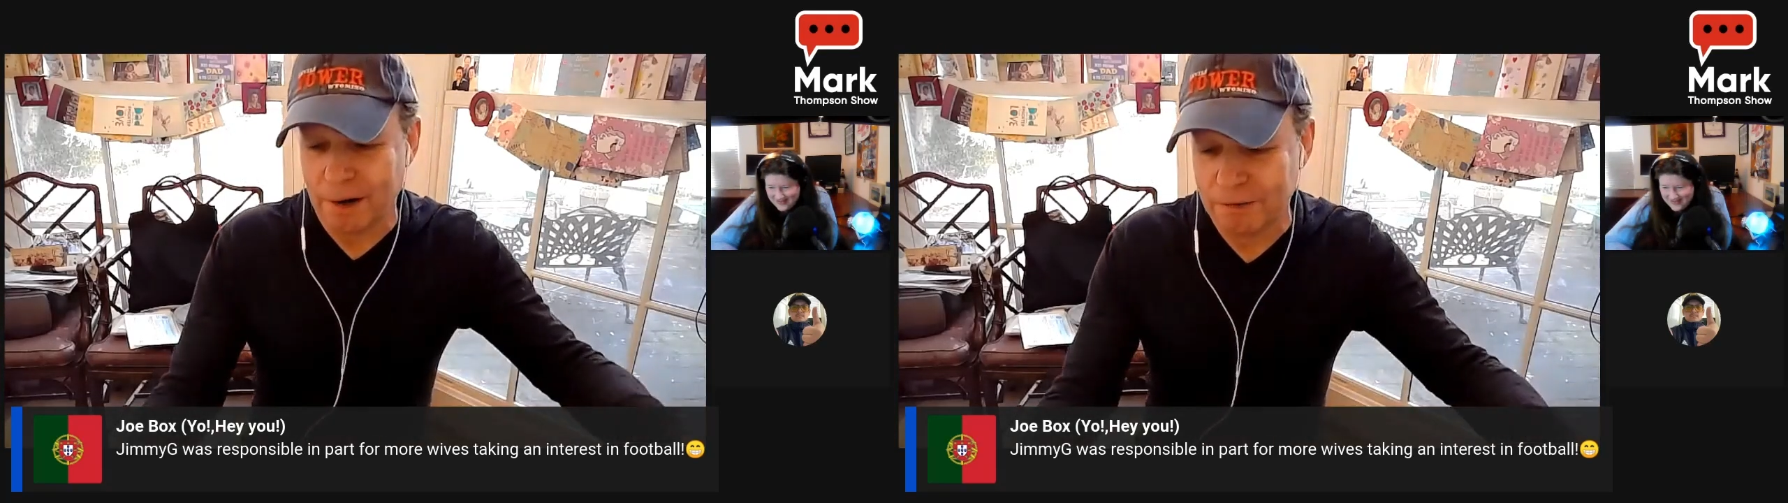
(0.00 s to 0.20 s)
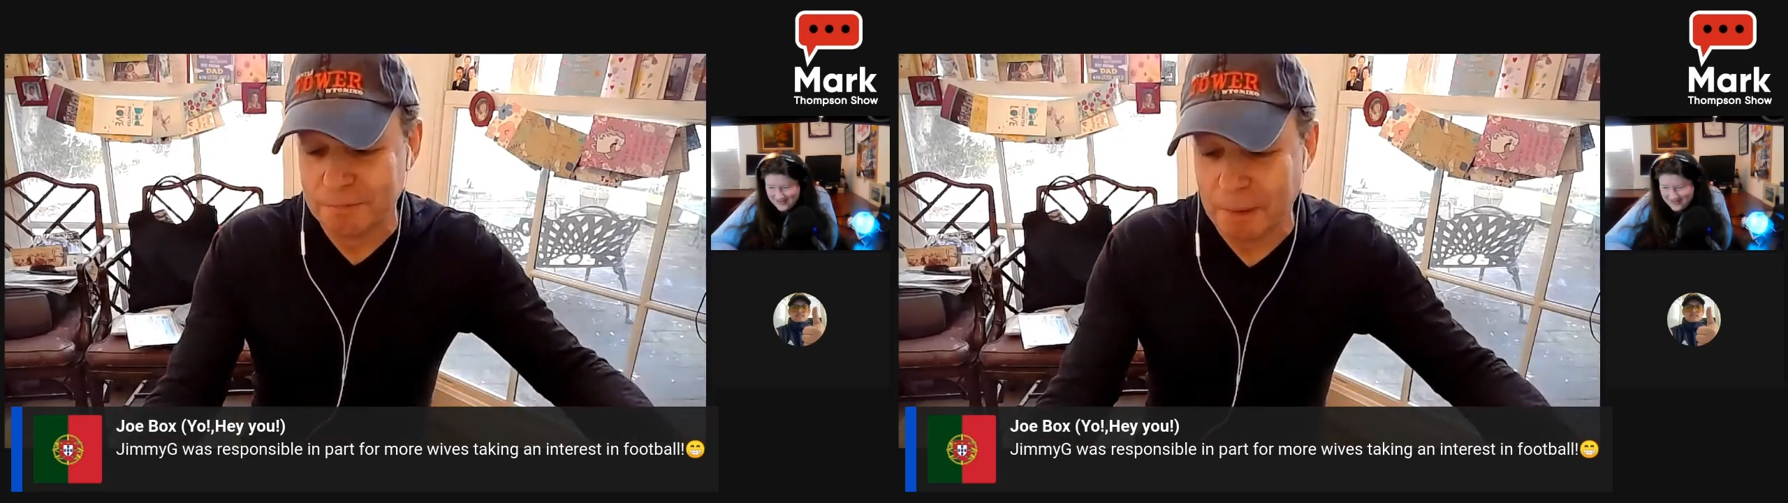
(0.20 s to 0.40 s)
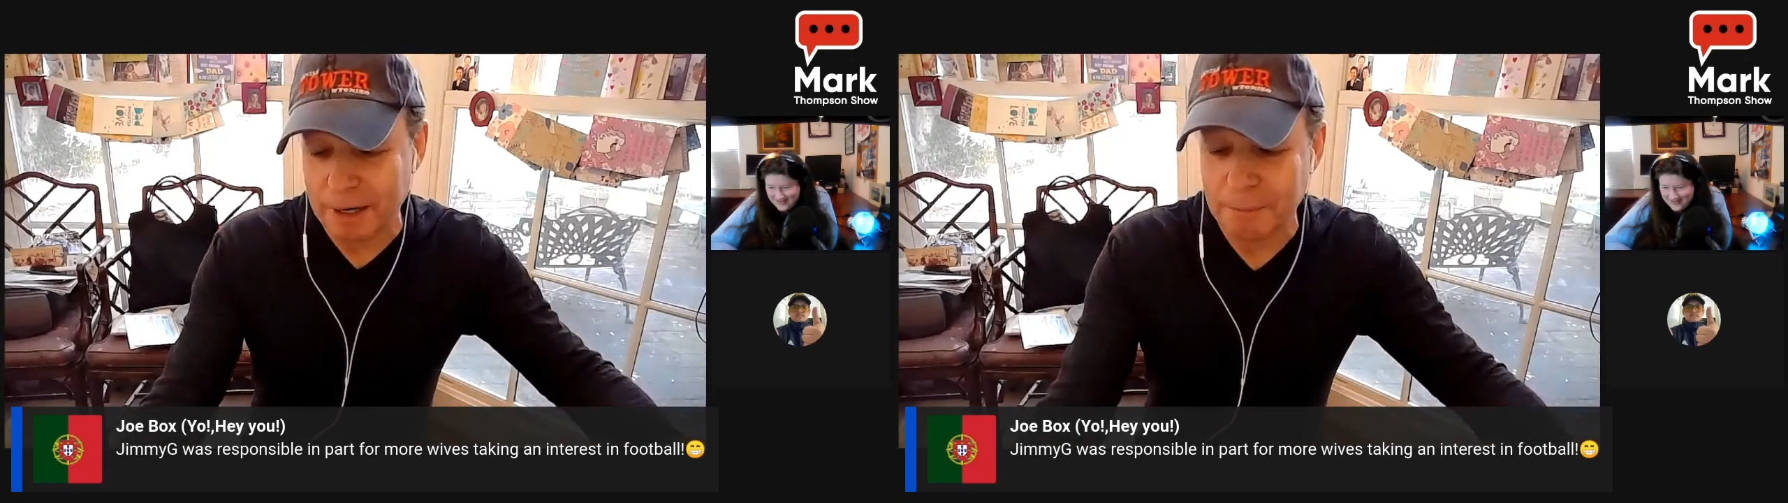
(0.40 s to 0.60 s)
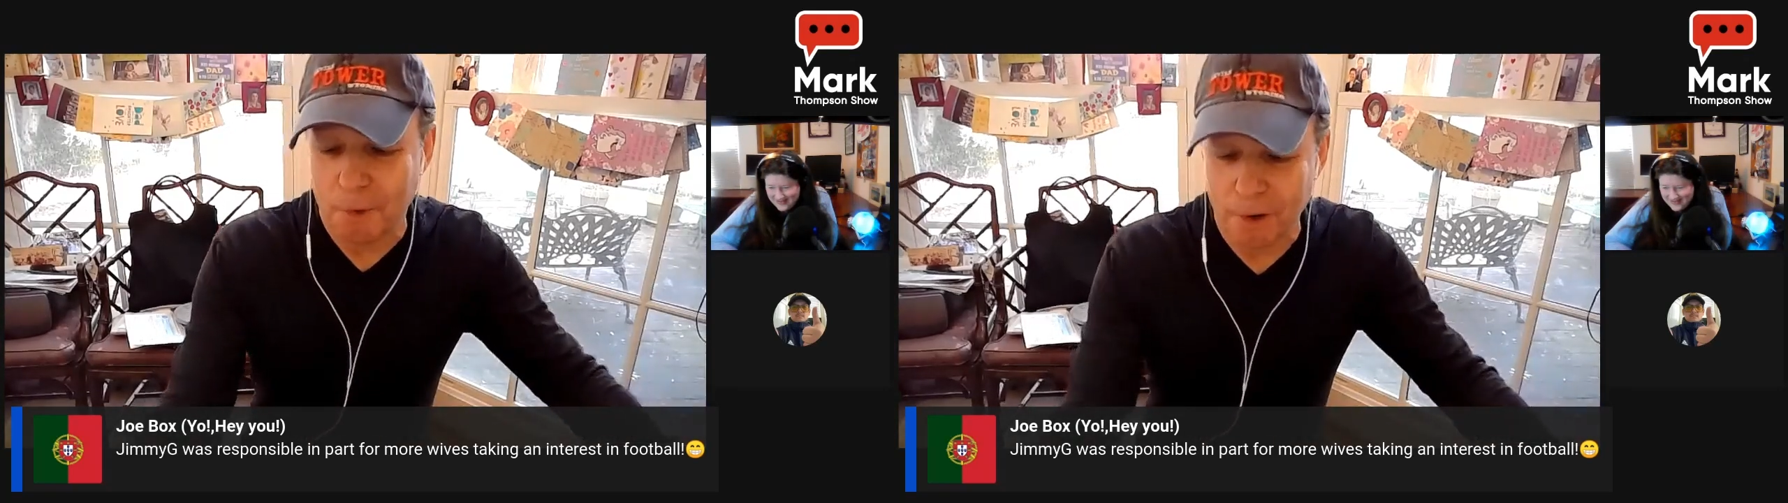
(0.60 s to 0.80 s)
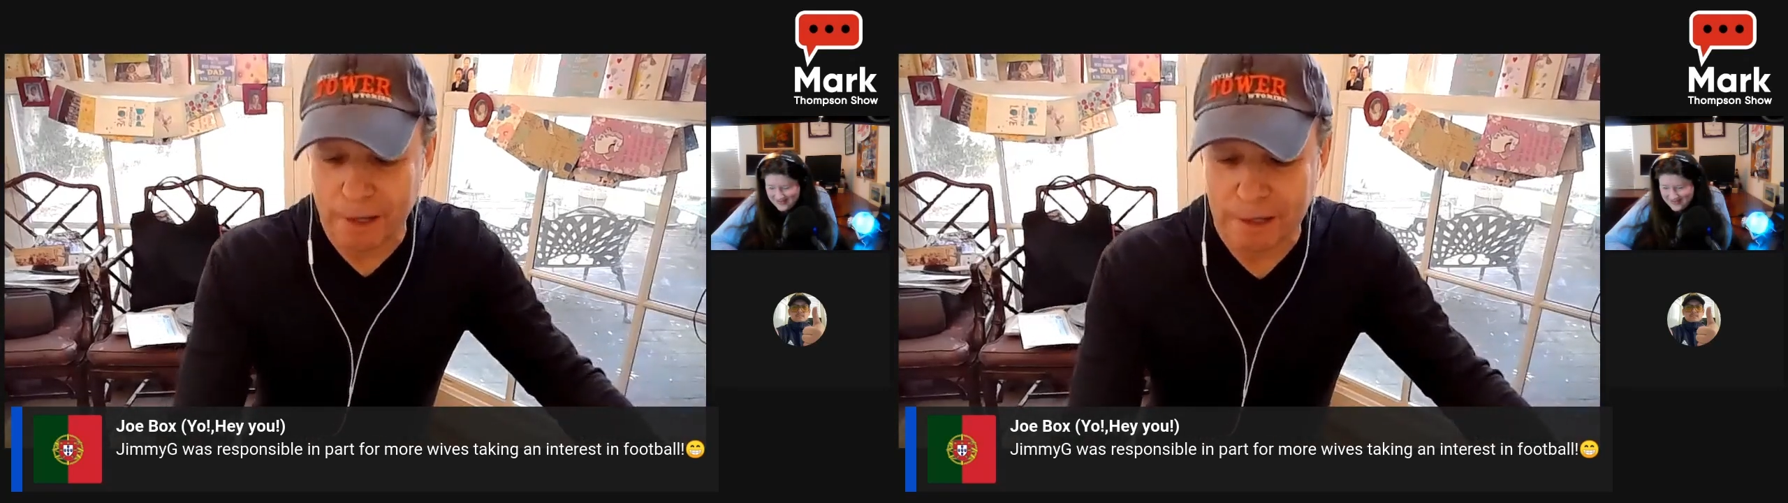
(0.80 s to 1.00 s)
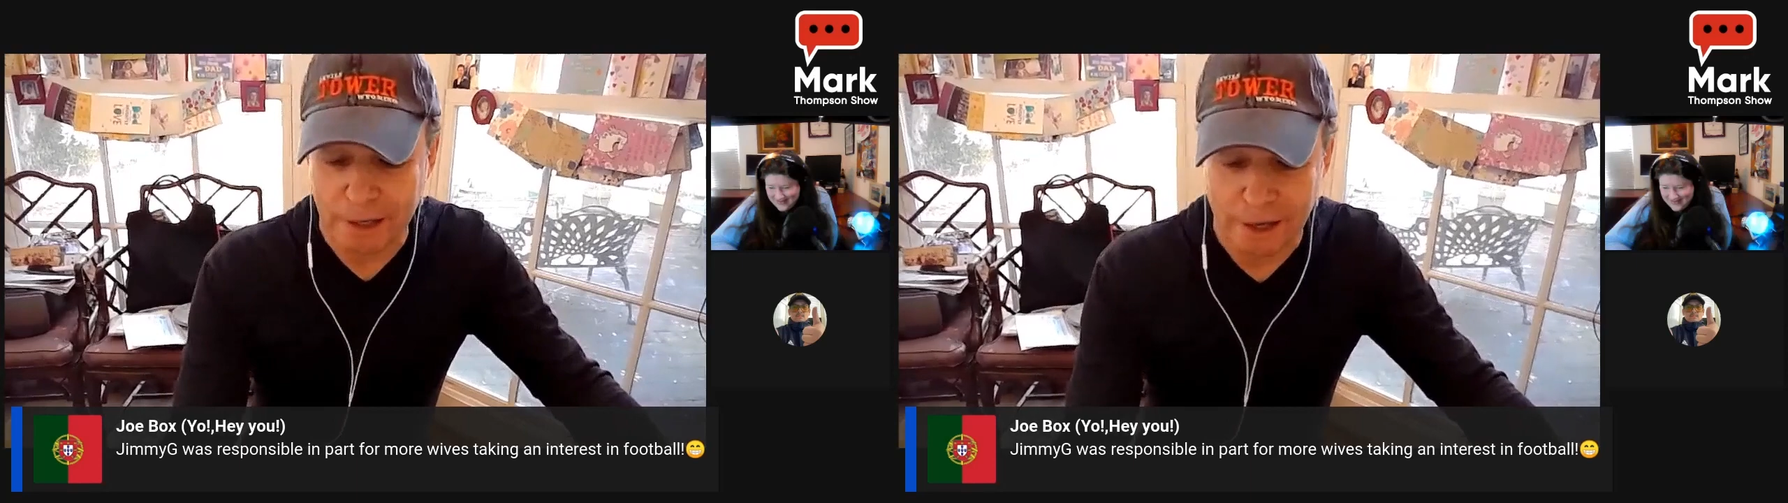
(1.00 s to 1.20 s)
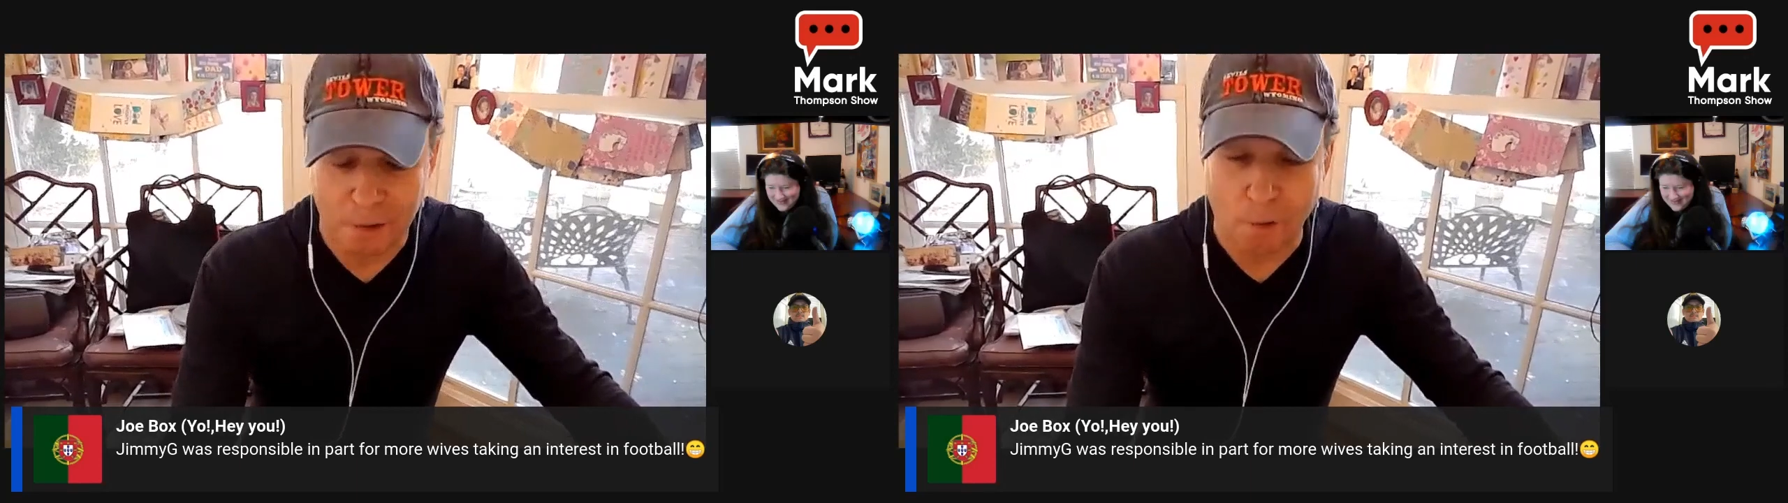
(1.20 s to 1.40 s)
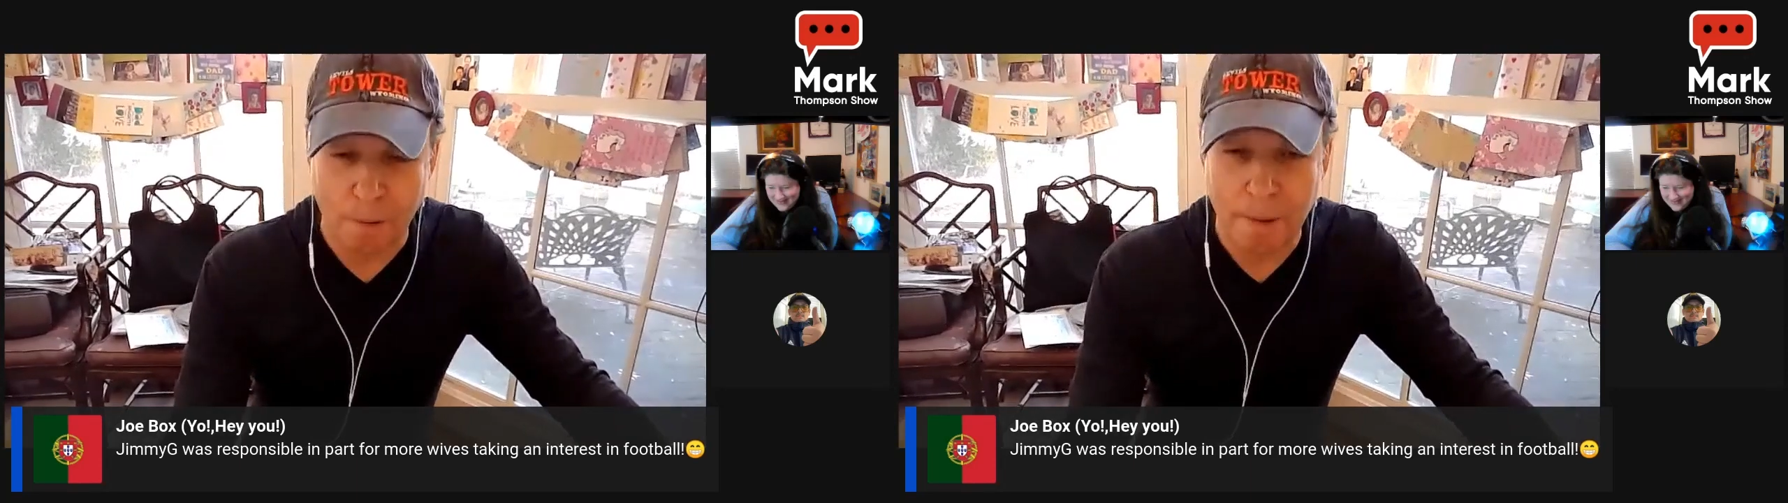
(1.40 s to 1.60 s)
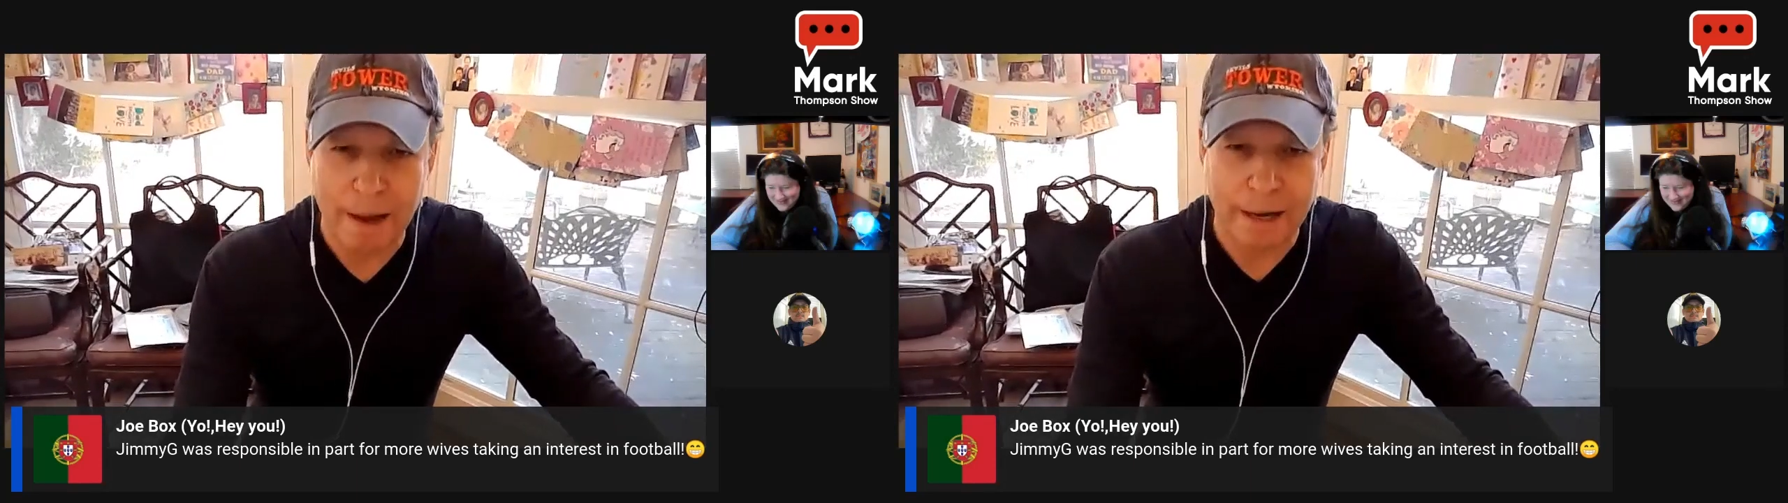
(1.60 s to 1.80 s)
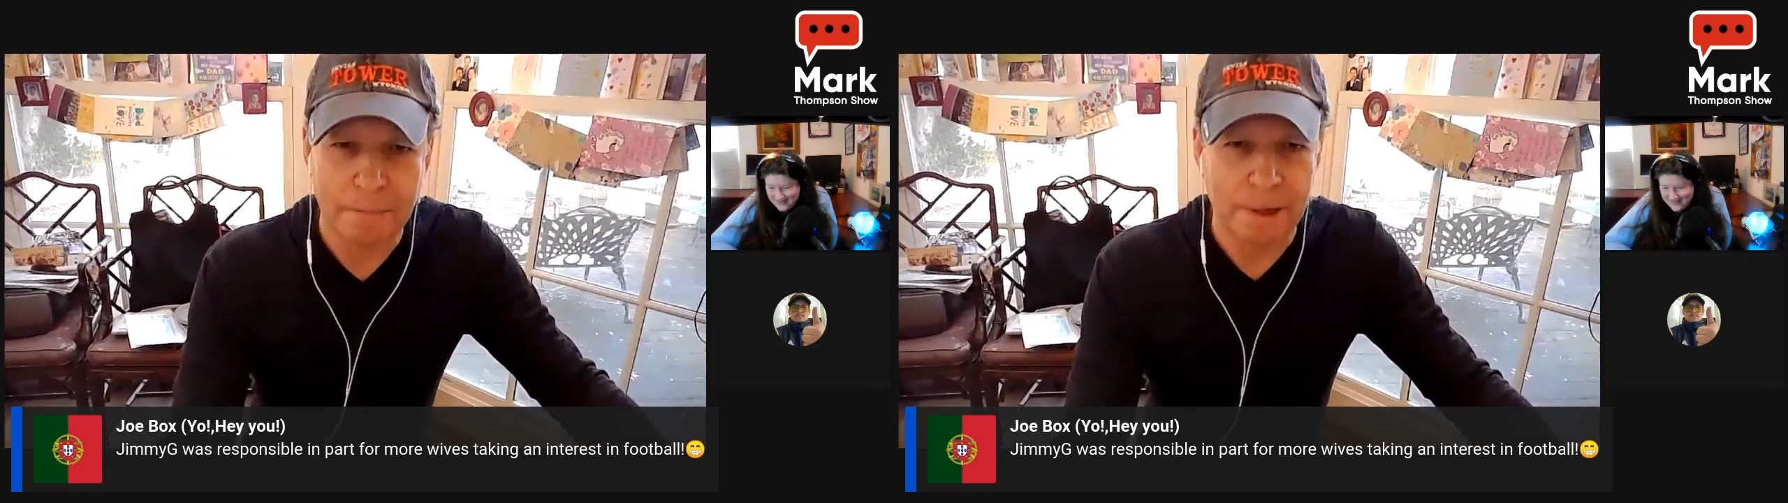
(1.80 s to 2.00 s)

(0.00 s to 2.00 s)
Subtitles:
of Monday morning quarterbacking,